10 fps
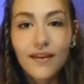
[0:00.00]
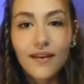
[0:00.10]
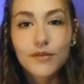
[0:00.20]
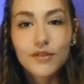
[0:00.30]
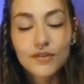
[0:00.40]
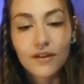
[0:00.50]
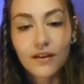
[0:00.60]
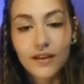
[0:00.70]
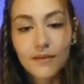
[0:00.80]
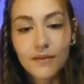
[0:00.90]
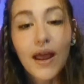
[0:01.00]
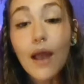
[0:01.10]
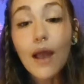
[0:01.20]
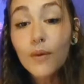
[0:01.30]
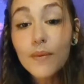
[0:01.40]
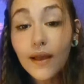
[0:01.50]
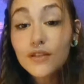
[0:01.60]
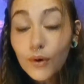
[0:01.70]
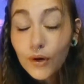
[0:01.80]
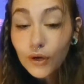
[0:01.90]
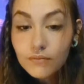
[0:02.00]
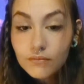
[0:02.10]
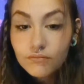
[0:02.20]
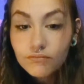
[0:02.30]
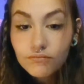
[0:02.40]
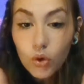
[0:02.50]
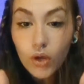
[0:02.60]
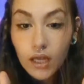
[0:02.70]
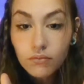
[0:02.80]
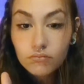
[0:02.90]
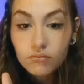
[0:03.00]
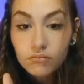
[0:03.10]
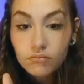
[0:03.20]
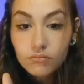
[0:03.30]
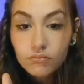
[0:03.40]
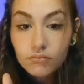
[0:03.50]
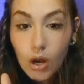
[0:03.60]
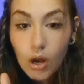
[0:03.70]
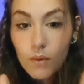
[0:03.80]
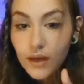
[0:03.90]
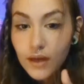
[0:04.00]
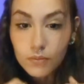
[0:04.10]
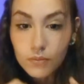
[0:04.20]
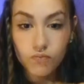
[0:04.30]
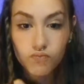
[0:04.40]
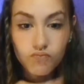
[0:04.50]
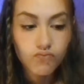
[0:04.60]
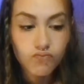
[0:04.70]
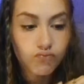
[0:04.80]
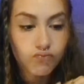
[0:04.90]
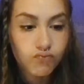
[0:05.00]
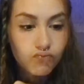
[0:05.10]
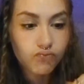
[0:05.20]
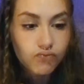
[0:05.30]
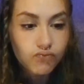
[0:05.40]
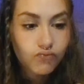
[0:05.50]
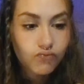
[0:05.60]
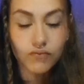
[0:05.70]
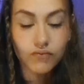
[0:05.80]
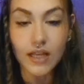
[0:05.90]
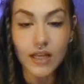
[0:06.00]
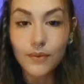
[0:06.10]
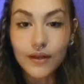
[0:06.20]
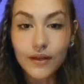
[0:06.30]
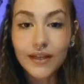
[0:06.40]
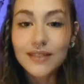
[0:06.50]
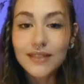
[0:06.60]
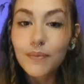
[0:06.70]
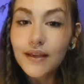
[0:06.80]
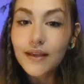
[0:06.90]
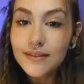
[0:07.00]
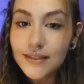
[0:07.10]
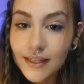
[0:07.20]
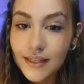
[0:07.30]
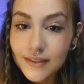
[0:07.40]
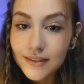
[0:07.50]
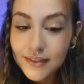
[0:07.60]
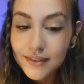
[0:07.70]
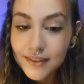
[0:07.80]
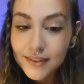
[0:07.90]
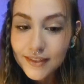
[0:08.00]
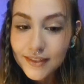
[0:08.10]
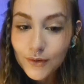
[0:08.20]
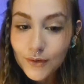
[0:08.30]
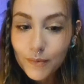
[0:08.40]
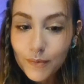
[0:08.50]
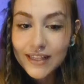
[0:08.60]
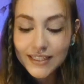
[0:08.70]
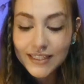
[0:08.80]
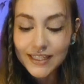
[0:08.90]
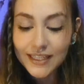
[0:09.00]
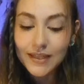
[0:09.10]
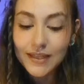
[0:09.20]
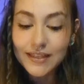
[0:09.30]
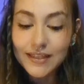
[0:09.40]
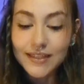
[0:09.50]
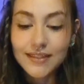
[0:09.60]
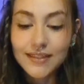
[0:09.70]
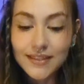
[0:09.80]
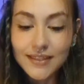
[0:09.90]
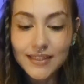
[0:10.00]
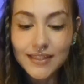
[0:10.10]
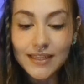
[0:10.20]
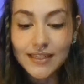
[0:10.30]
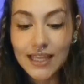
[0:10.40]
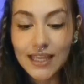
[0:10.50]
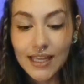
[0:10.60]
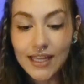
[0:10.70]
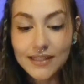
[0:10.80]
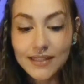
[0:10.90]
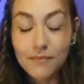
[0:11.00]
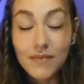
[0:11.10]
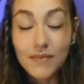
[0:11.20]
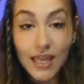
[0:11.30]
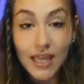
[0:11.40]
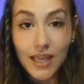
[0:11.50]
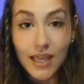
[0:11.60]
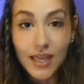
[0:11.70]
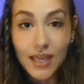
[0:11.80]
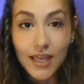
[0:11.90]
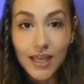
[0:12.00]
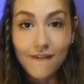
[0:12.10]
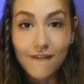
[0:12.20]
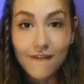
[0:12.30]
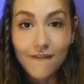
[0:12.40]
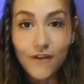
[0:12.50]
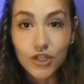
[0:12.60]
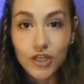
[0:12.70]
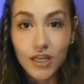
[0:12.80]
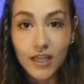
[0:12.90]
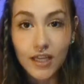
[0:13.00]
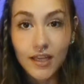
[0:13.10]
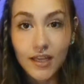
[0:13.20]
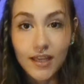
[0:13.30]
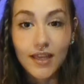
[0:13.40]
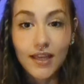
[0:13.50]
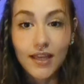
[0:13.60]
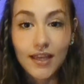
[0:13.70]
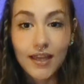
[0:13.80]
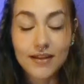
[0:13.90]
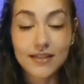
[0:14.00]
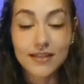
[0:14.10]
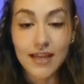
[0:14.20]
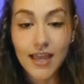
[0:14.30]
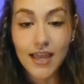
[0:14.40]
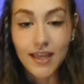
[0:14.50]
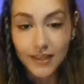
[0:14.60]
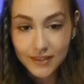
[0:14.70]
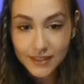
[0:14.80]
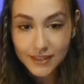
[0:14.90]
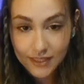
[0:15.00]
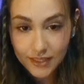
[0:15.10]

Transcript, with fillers: I'm so sorry. But I will be back tomorrow, okay? I will be back tomorrow. Mm-hmm. Yes, I will because we're being consistent. We're being consistent because consistency is key to me functioning and staying consistent.